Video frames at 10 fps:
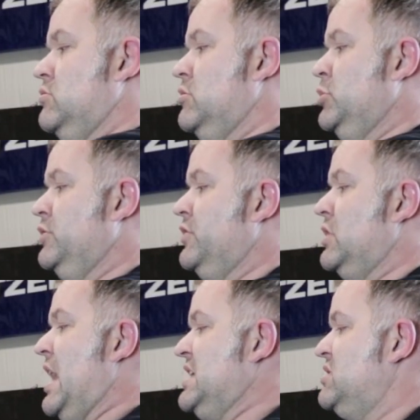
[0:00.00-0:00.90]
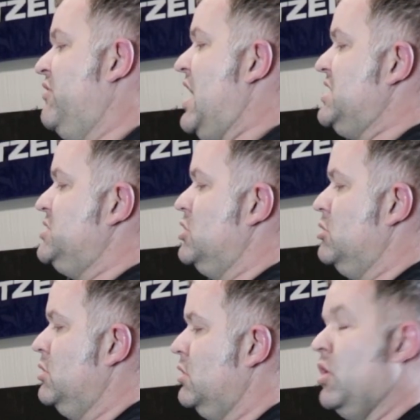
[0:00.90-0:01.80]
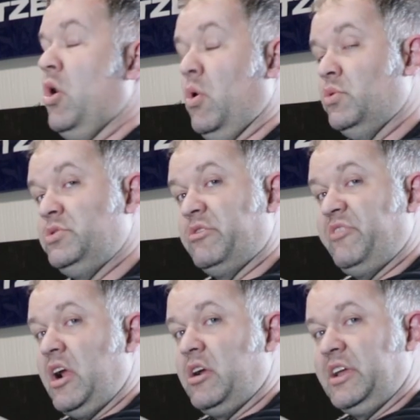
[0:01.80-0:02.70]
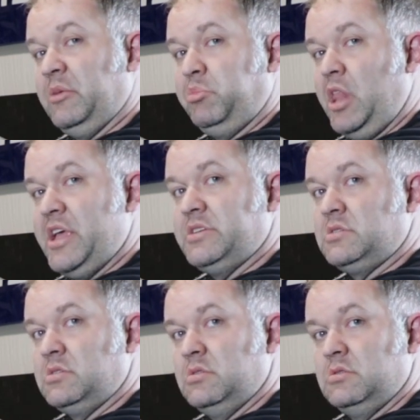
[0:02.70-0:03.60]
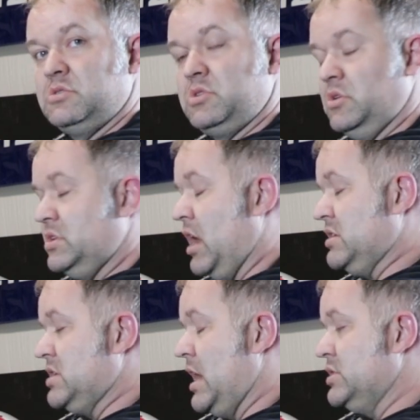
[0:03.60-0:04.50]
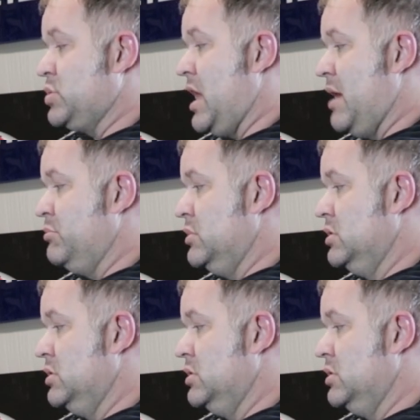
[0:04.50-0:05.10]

Remove your last fastener. Hold your fairing in place so it does not drop.